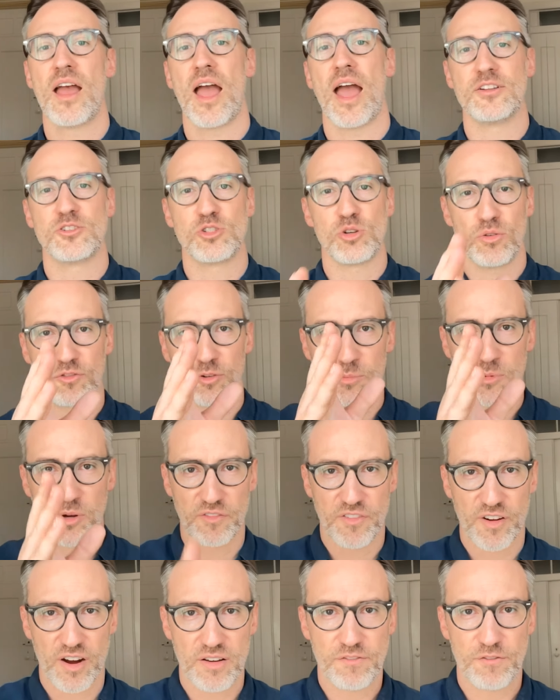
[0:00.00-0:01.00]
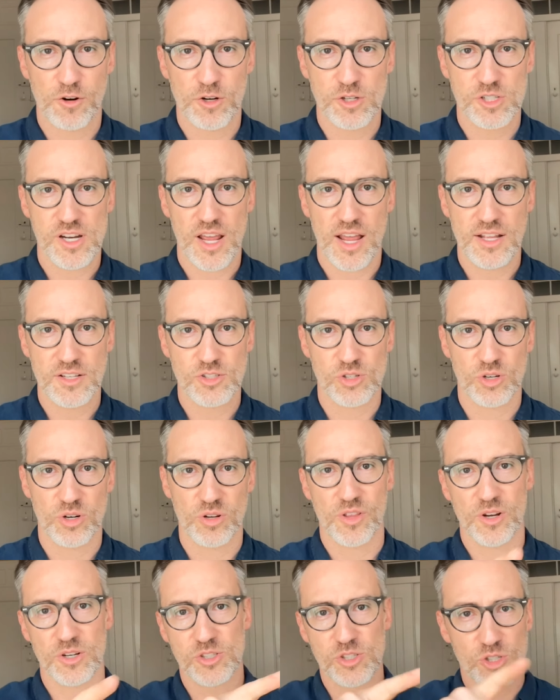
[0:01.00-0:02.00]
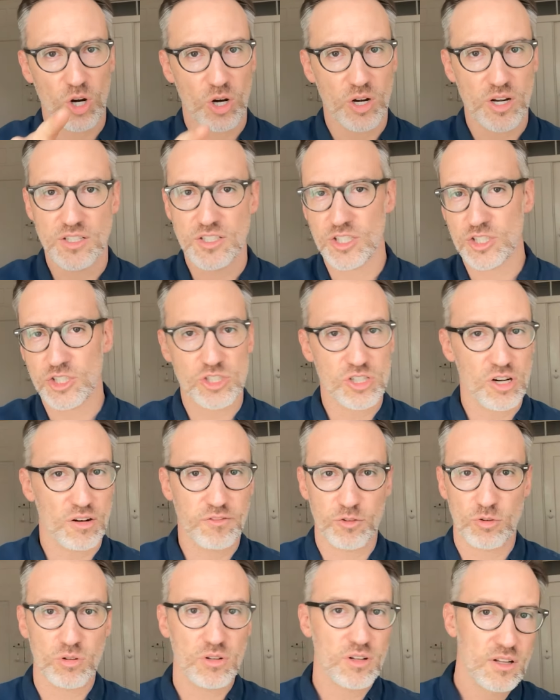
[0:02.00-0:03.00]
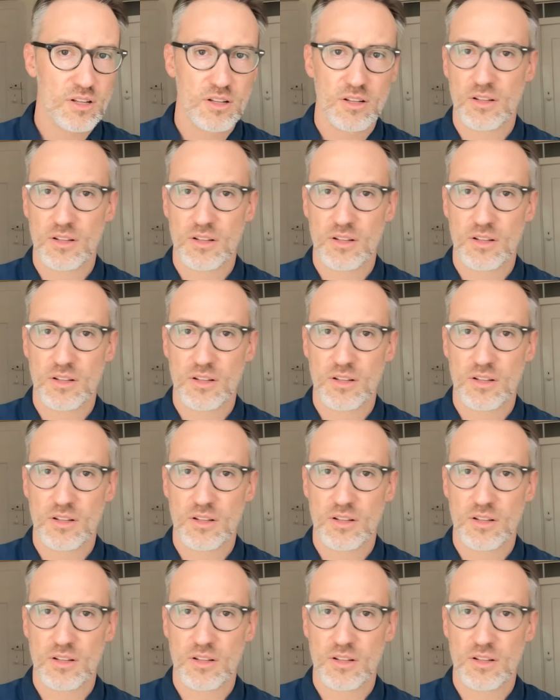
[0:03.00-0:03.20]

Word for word: And so from your very first answer, they're starting to shuffle